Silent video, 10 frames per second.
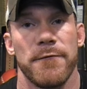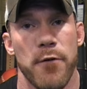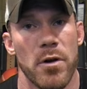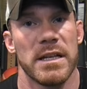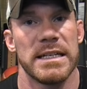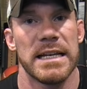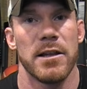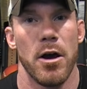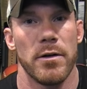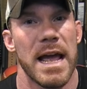for the
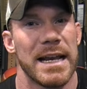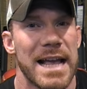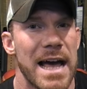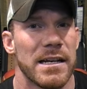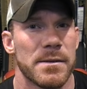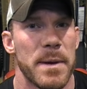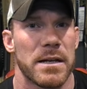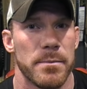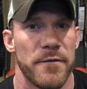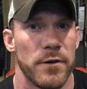deload and kind of
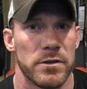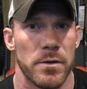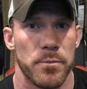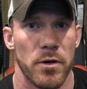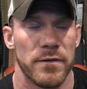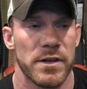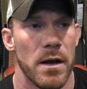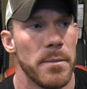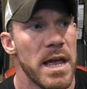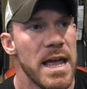expected my foot to improve
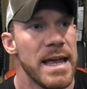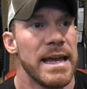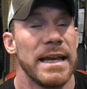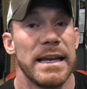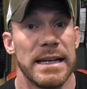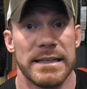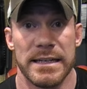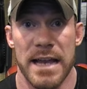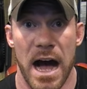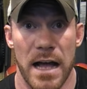some. It
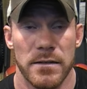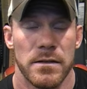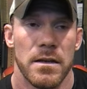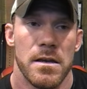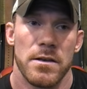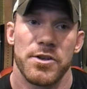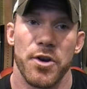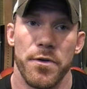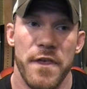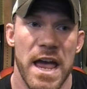did not.
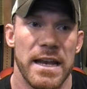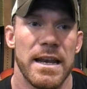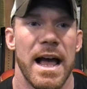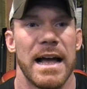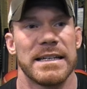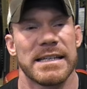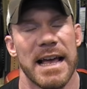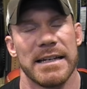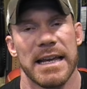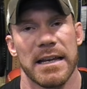So then I
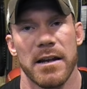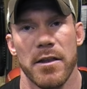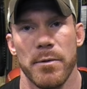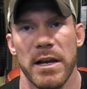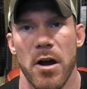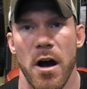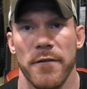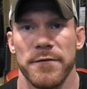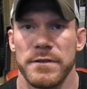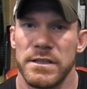decided to take another week
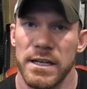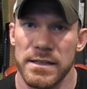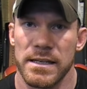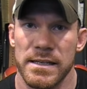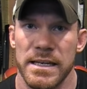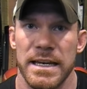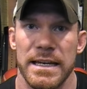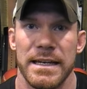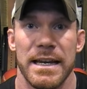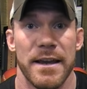off just to
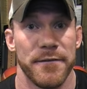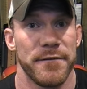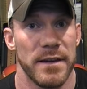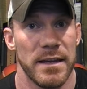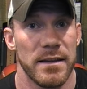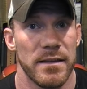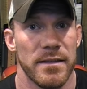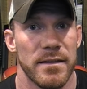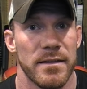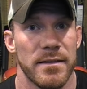see if
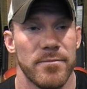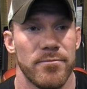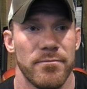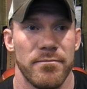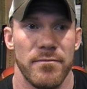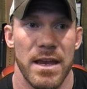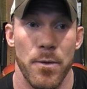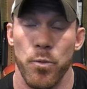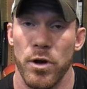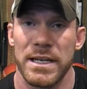
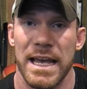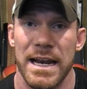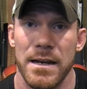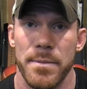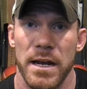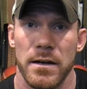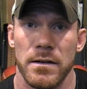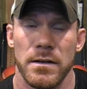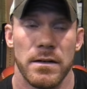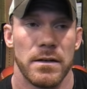it would get any
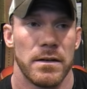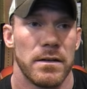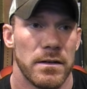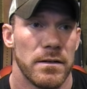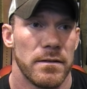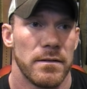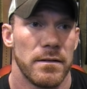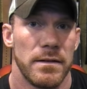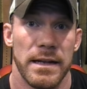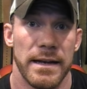better.
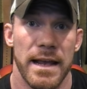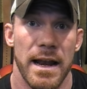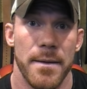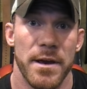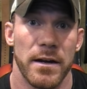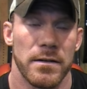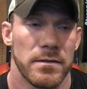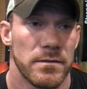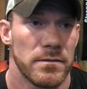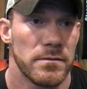Didn't get any
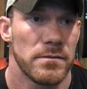better.